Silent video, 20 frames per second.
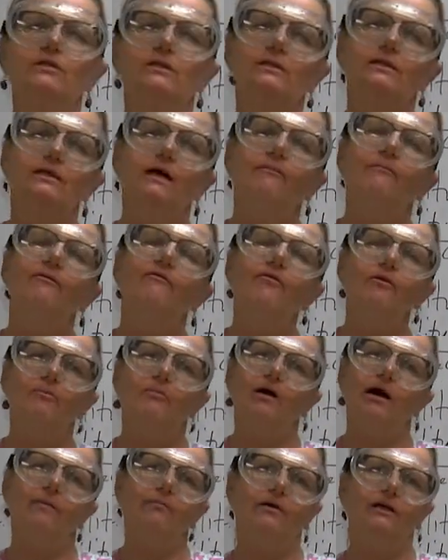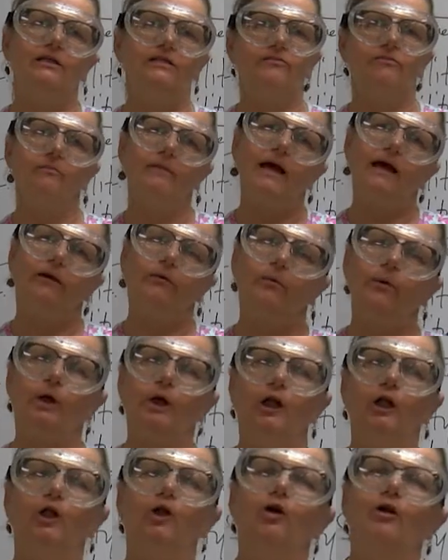some of the properties of matter. We're going
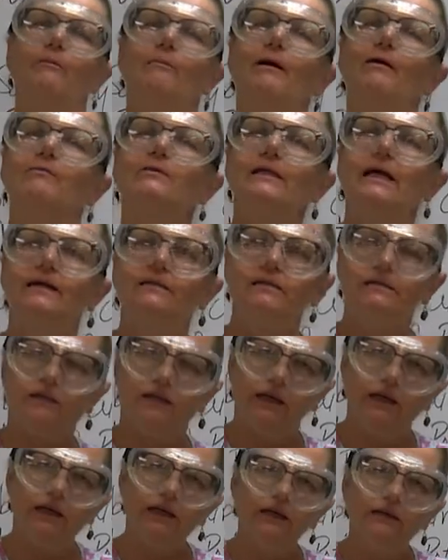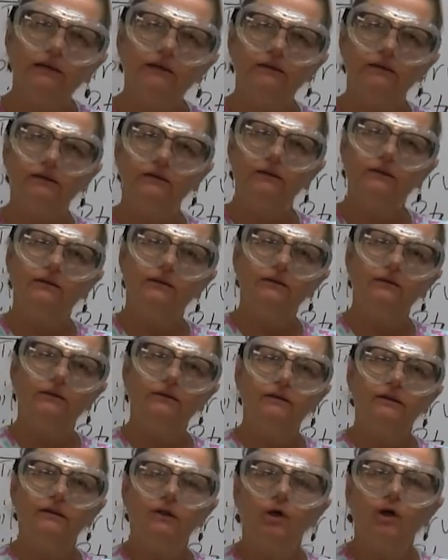to learn about density.
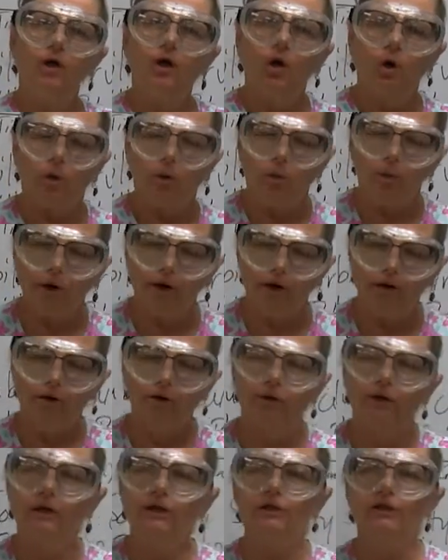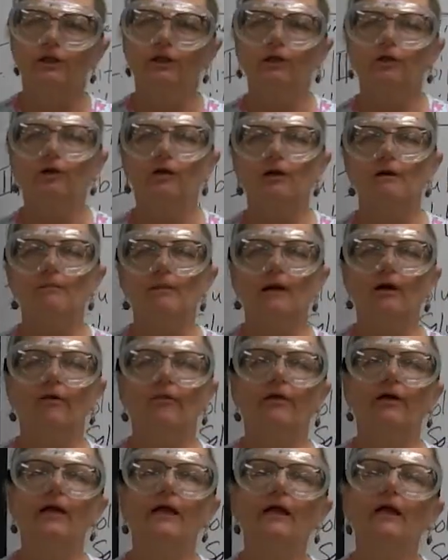We're going to learn about
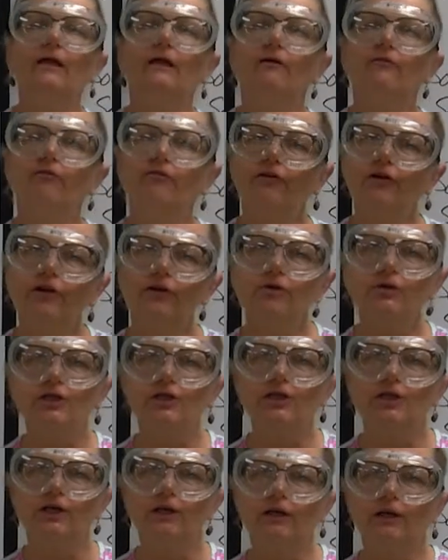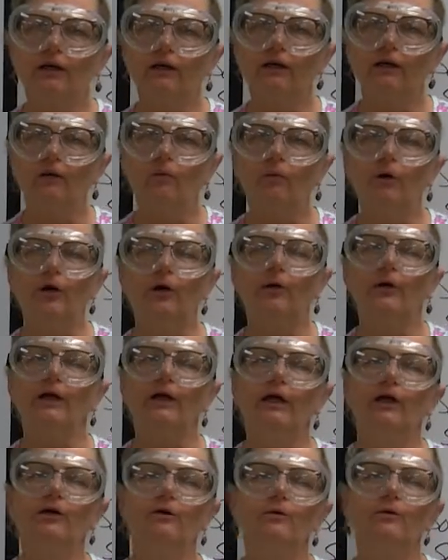the heat of fusion. We're going
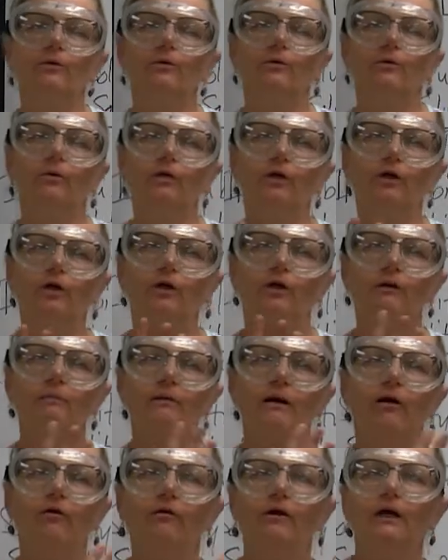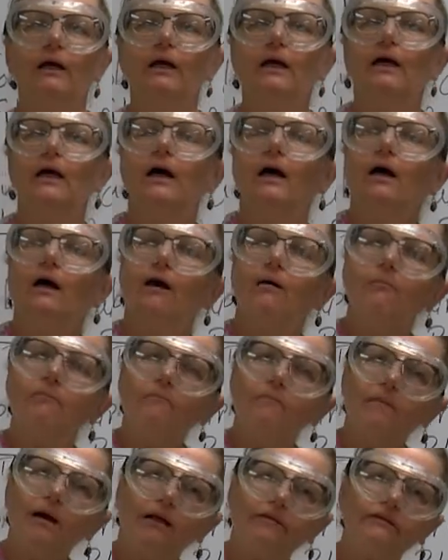to learn about
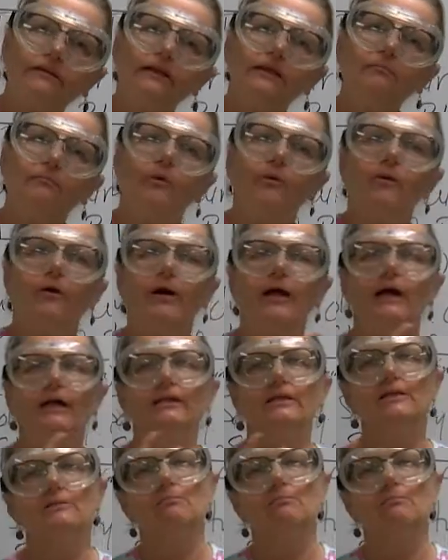melting points,